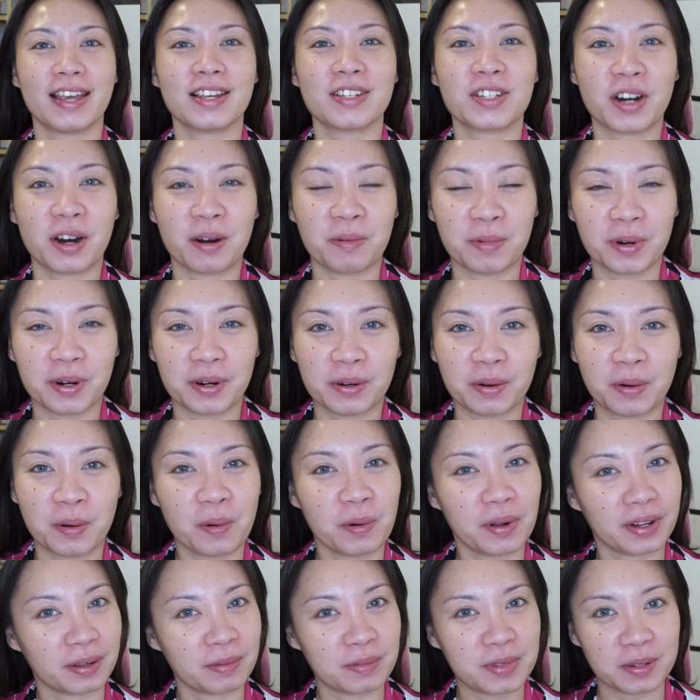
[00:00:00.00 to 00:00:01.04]
Hey
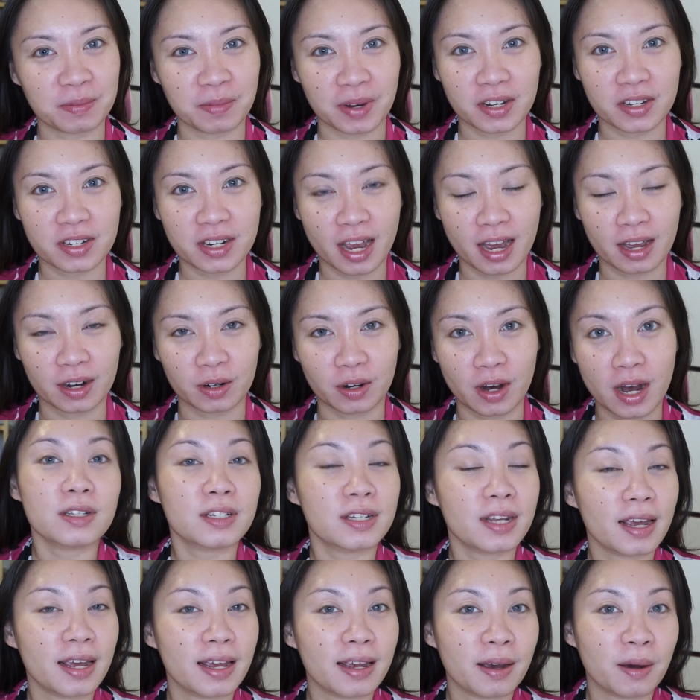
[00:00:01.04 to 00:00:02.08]
Charmer, welcome to my
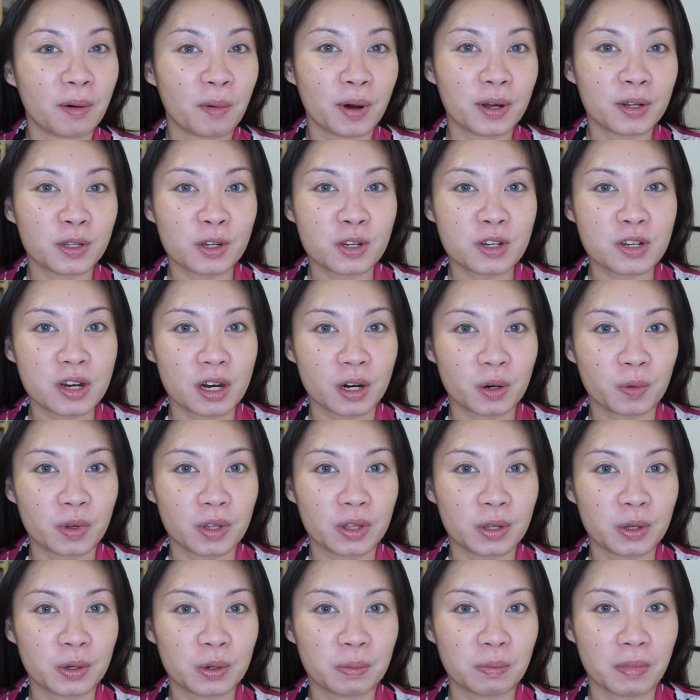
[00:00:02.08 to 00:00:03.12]
channel. Today I want to
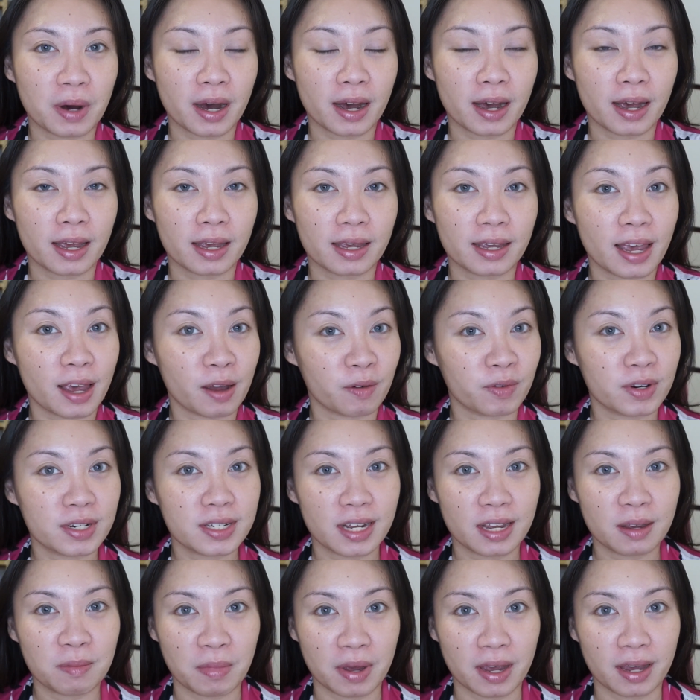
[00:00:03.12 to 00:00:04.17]
share with you my
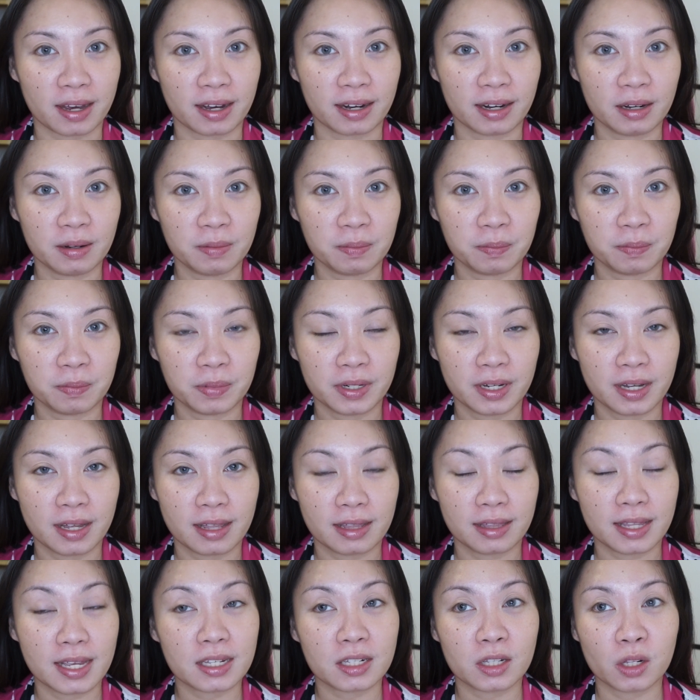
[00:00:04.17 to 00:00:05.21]
everyday makeup.
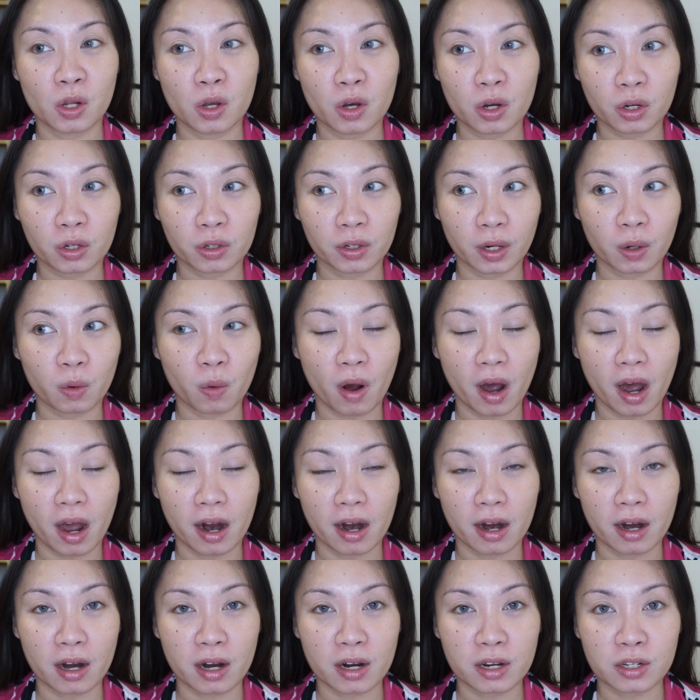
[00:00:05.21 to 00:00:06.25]
This look
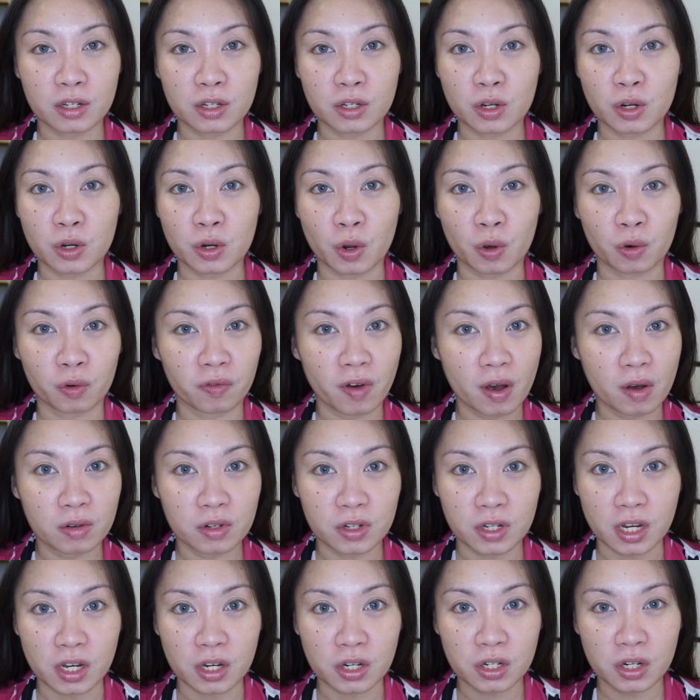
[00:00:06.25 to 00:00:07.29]
requires no
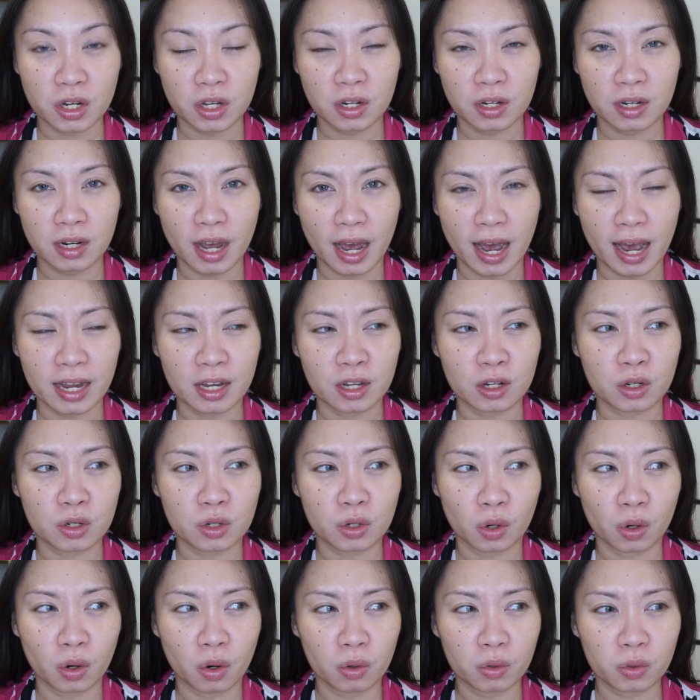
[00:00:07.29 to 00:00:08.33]
foundation.
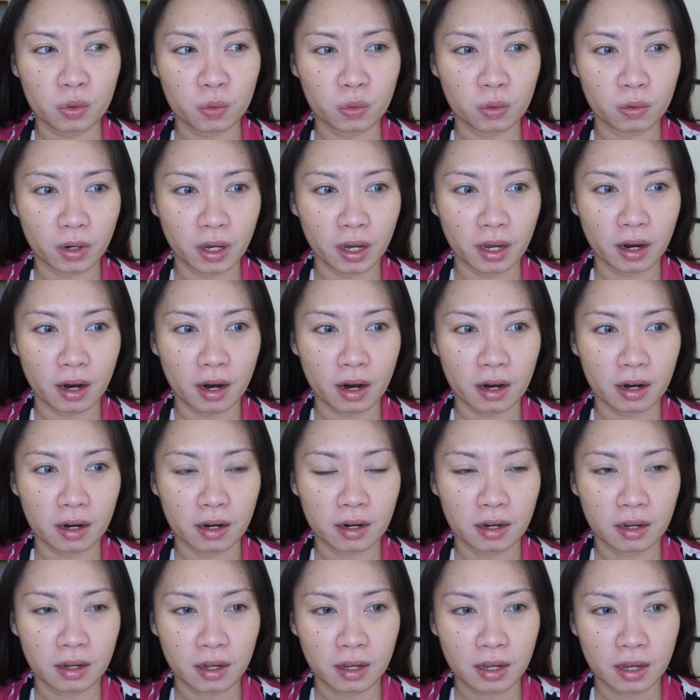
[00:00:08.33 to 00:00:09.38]
I don't
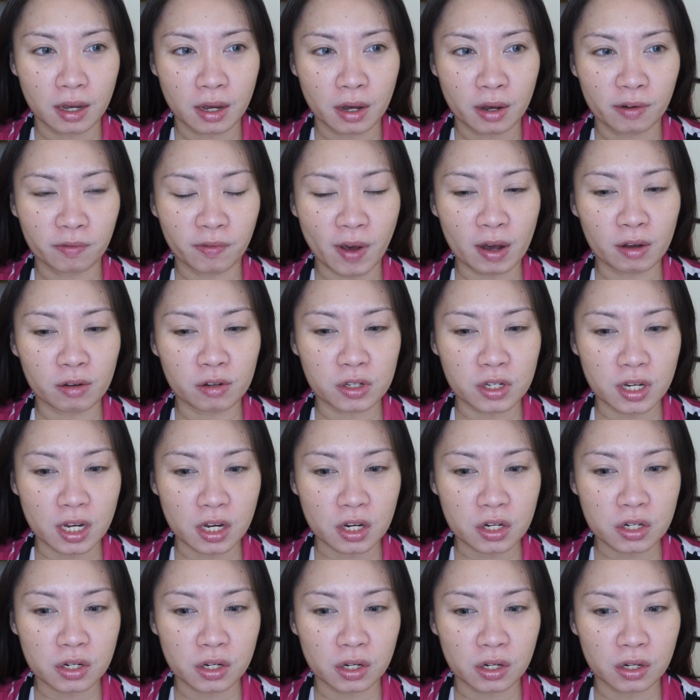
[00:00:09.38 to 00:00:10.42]
wear
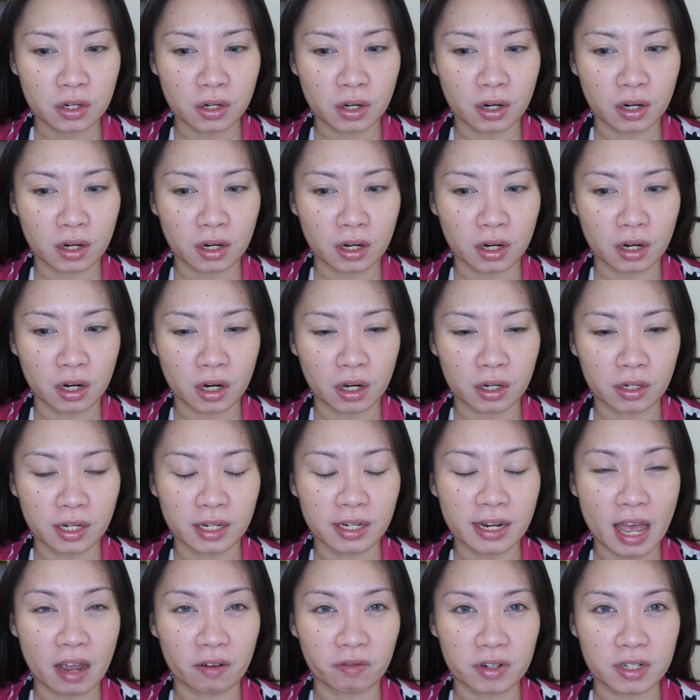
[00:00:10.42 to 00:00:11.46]
foundation
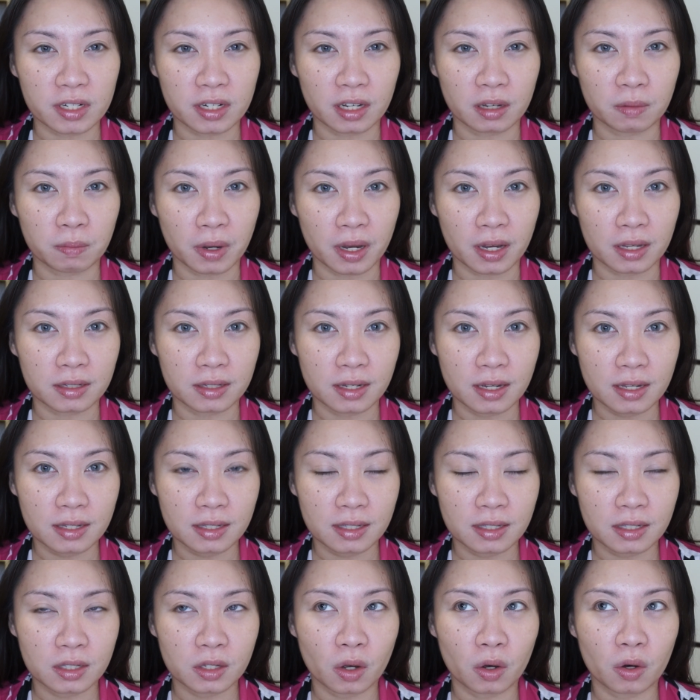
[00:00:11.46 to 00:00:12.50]
on an everyday
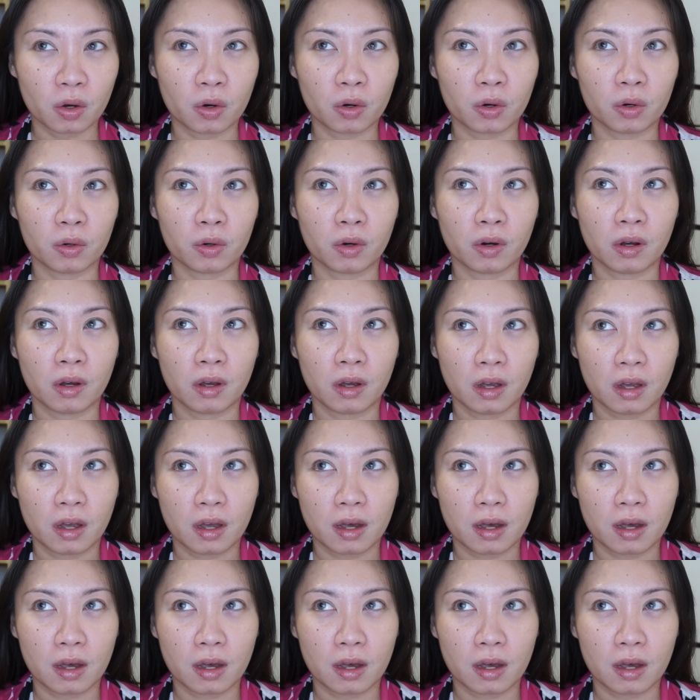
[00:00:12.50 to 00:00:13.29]
basis, so